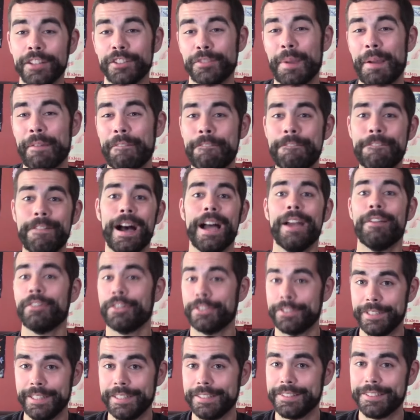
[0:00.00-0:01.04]
It's about five or
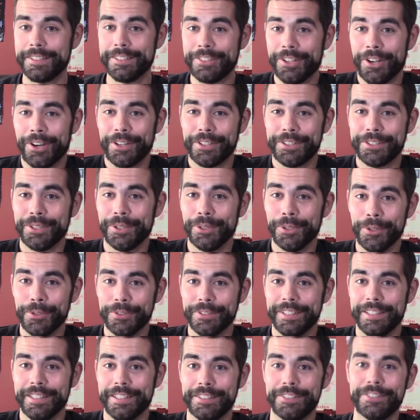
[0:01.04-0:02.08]
six guitar
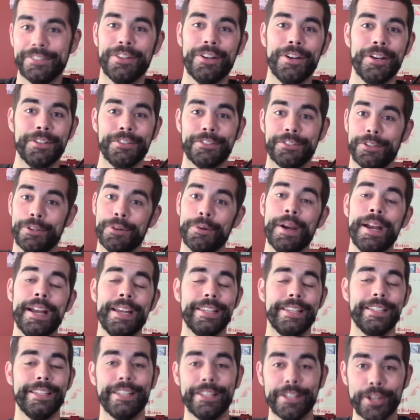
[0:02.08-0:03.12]
solos in this song, so
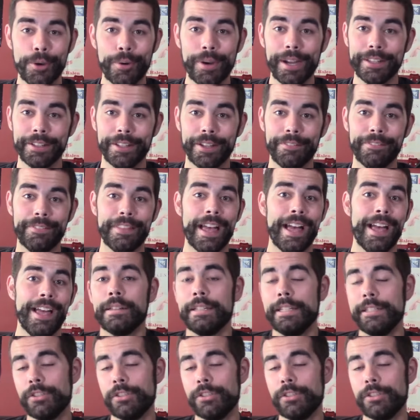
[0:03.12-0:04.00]
you know I love that.